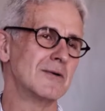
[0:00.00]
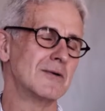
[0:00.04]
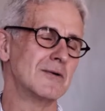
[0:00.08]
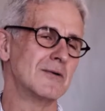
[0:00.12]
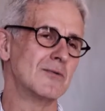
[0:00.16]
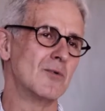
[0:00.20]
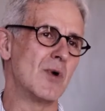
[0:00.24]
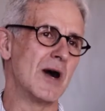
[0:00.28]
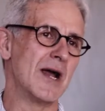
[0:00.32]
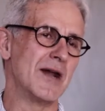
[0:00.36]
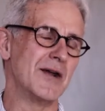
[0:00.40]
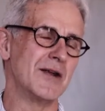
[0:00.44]

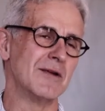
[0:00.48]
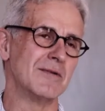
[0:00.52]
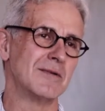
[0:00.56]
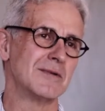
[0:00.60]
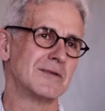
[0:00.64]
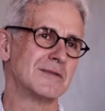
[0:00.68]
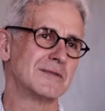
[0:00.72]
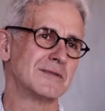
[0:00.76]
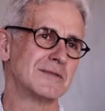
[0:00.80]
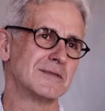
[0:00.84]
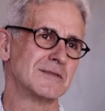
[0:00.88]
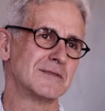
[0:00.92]
One
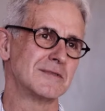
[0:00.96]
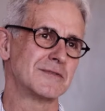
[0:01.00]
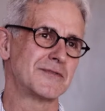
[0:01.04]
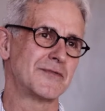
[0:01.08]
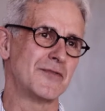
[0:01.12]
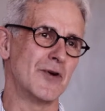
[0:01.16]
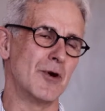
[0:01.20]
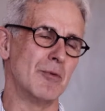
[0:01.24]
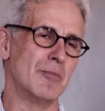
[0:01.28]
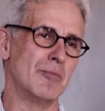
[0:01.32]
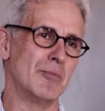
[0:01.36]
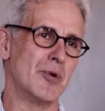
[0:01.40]

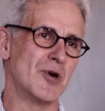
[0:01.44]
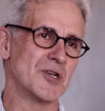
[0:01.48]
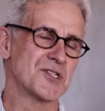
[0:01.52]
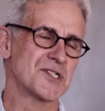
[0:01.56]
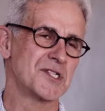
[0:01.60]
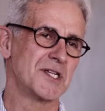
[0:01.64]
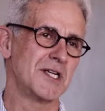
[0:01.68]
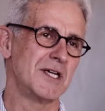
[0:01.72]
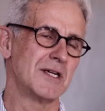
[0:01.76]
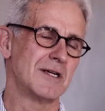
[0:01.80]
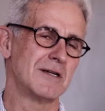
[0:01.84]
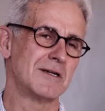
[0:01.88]
from
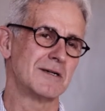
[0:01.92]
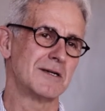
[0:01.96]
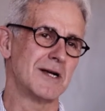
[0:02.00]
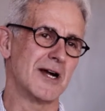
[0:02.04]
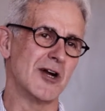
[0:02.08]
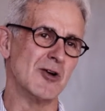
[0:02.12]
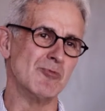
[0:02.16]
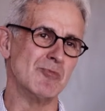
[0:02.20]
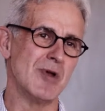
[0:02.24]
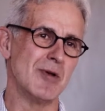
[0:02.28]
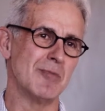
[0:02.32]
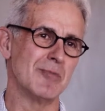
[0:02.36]
Bosnia,
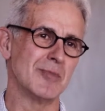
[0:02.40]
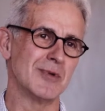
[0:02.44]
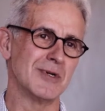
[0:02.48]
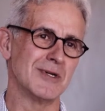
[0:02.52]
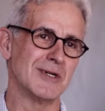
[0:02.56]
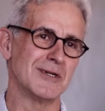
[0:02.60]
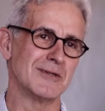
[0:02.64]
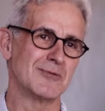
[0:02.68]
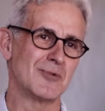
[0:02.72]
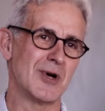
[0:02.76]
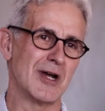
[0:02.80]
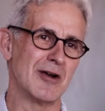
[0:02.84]
I
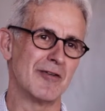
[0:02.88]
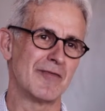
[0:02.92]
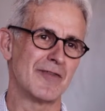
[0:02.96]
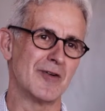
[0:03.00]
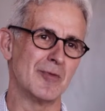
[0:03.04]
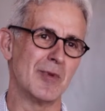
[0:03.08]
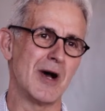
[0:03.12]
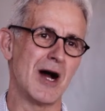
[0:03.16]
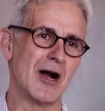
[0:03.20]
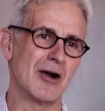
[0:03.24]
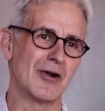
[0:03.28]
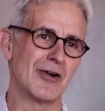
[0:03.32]
remember, one
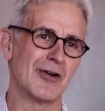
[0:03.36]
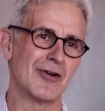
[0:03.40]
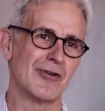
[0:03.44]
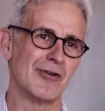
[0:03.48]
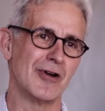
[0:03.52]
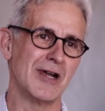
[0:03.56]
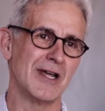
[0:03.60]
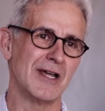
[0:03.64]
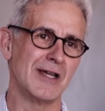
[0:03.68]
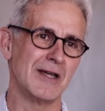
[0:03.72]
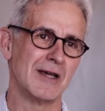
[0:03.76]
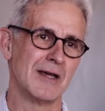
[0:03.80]
from
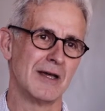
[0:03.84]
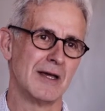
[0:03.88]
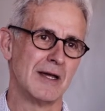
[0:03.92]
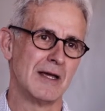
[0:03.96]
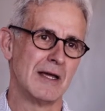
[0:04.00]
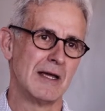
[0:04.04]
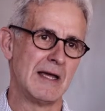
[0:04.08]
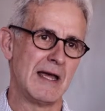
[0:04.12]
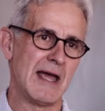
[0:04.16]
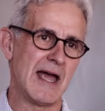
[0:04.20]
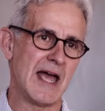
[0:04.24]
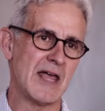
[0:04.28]
Hungary,
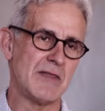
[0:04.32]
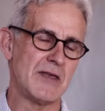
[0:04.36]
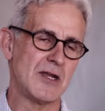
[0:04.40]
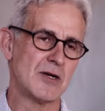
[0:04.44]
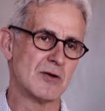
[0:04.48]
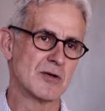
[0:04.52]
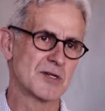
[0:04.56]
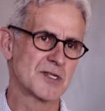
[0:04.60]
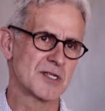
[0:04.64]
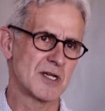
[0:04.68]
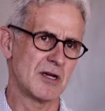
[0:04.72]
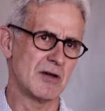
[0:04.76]
and then
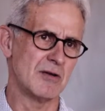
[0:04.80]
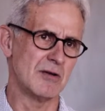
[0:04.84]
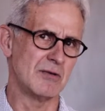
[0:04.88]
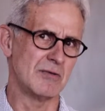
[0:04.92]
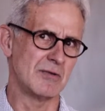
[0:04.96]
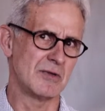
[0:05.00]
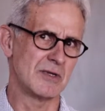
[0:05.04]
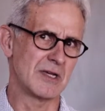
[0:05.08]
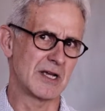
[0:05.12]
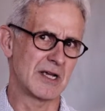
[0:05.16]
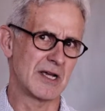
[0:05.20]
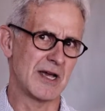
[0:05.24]

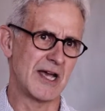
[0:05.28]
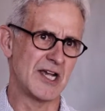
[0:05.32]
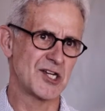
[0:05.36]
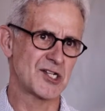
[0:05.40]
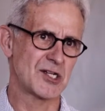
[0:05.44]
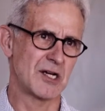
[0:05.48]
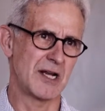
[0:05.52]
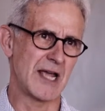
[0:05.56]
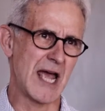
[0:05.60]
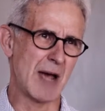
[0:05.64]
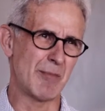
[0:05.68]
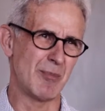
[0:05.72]
also
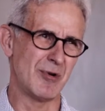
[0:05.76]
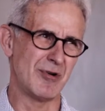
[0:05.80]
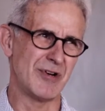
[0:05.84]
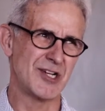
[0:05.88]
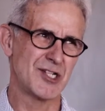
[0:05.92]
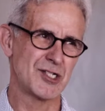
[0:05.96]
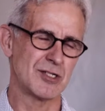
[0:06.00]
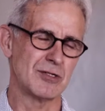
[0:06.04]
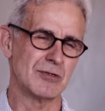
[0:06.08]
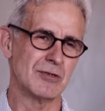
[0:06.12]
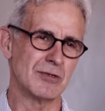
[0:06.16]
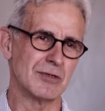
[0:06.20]
occasionally
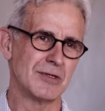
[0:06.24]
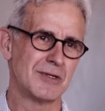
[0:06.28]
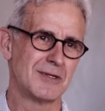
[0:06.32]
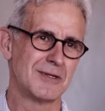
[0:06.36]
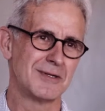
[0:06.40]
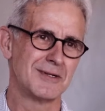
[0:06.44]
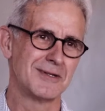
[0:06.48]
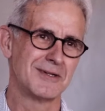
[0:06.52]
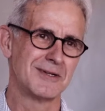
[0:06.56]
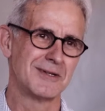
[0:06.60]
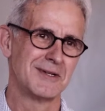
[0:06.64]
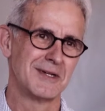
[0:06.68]
Aboriginal
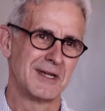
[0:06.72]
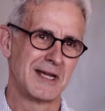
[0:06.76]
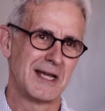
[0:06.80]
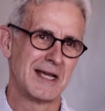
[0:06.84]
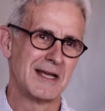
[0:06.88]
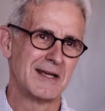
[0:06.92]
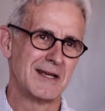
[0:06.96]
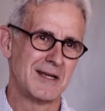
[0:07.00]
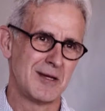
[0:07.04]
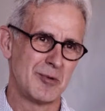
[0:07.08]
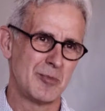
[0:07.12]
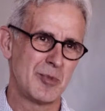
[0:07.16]

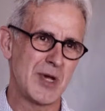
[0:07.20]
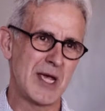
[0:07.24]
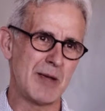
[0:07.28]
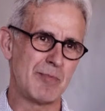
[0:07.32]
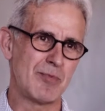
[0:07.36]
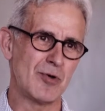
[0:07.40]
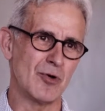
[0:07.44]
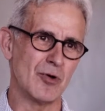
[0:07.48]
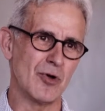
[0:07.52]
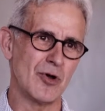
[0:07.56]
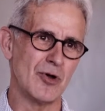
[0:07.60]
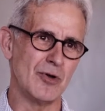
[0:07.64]

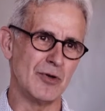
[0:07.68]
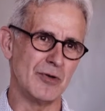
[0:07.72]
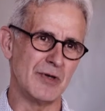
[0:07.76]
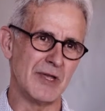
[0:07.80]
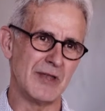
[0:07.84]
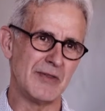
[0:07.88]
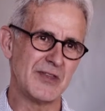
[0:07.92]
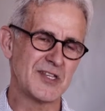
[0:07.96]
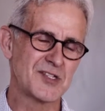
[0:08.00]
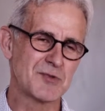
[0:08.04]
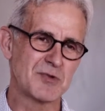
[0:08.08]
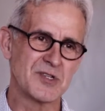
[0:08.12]
people who,
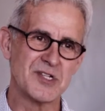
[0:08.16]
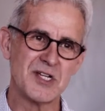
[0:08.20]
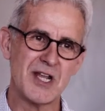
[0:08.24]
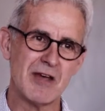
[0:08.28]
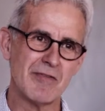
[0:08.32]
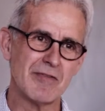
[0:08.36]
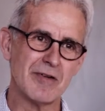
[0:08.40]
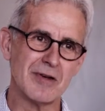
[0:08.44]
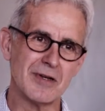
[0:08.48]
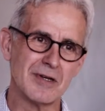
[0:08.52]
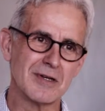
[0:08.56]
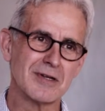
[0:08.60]
this was
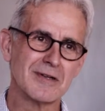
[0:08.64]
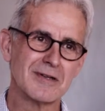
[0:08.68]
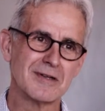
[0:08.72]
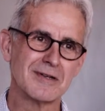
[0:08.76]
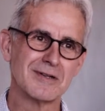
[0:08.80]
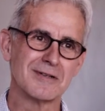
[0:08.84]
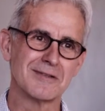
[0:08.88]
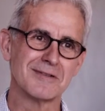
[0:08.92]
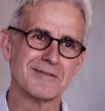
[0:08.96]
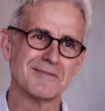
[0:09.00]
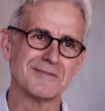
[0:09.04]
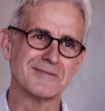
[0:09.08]
never
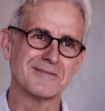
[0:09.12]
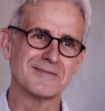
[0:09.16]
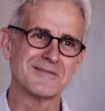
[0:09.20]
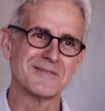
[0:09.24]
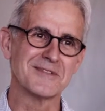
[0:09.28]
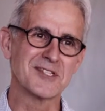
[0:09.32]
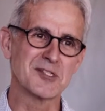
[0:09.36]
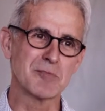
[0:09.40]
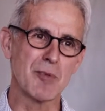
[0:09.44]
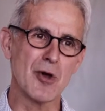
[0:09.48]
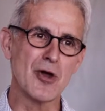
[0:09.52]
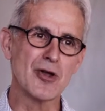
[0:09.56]

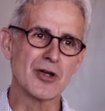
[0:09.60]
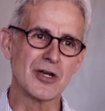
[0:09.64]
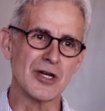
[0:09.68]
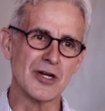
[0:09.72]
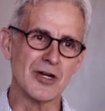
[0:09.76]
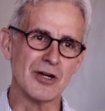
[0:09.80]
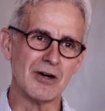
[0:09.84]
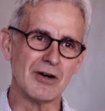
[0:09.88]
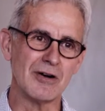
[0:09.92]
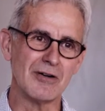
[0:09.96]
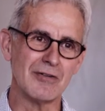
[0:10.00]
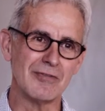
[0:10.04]

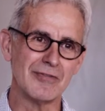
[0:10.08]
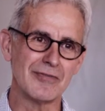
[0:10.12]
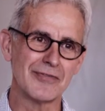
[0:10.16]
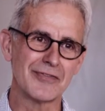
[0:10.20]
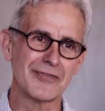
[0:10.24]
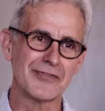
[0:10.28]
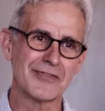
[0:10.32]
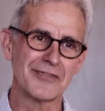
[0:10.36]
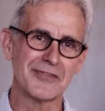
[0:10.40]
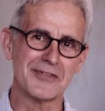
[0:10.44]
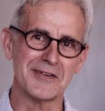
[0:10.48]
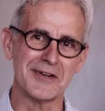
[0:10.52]
spoken
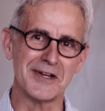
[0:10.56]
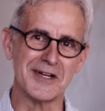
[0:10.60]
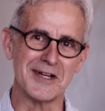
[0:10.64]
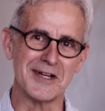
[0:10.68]
of,